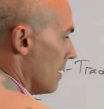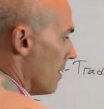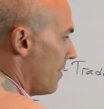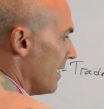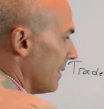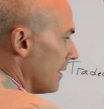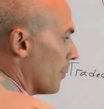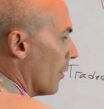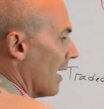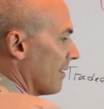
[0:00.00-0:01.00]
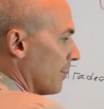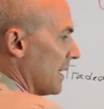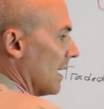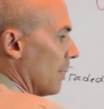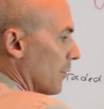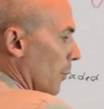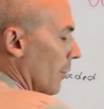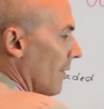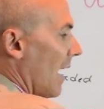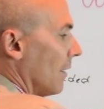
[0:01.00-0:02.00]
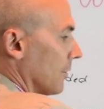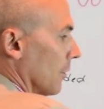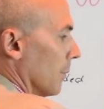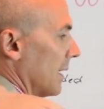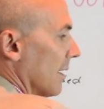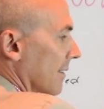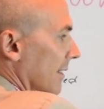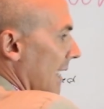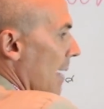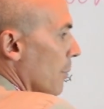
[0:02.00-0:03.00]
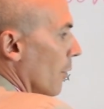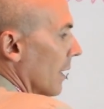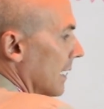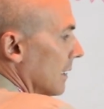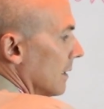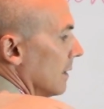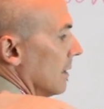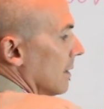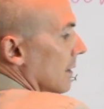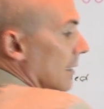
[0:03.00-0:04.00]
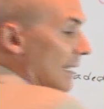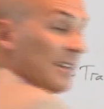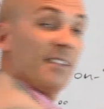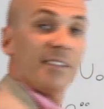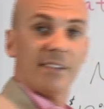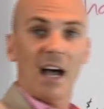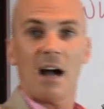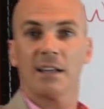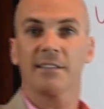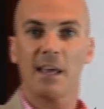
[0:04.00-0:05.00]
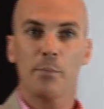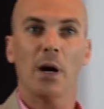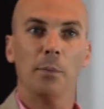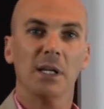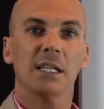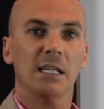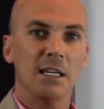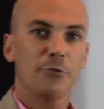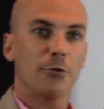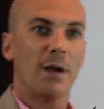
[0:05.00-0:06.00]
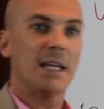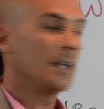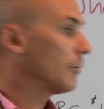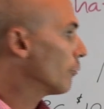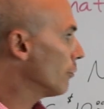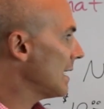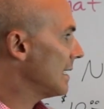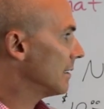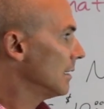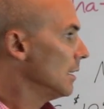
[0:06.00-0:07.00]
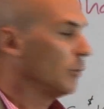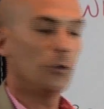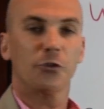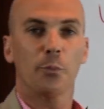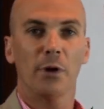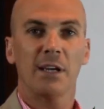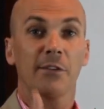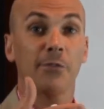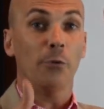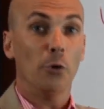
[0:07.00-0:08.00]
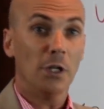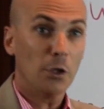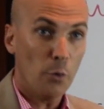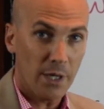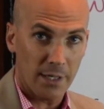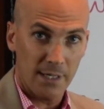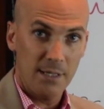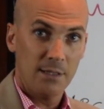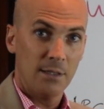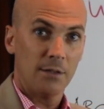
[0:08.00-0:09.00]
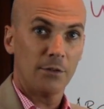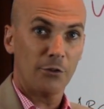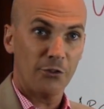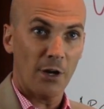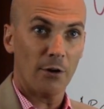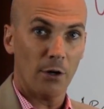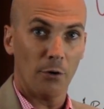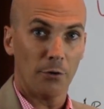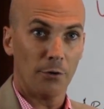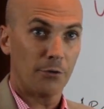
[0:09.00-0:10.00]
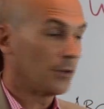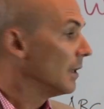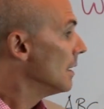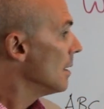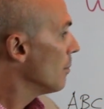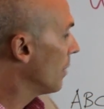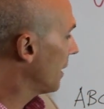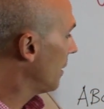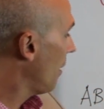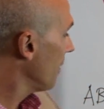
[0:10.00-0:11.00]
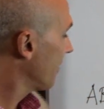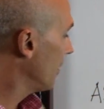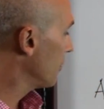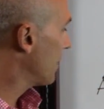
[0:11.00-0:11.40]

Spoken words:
then the price becomes more volatile because at that point, it's a stock. It's a publicly traded REIT, which brings full liquidity to shareholders, but it also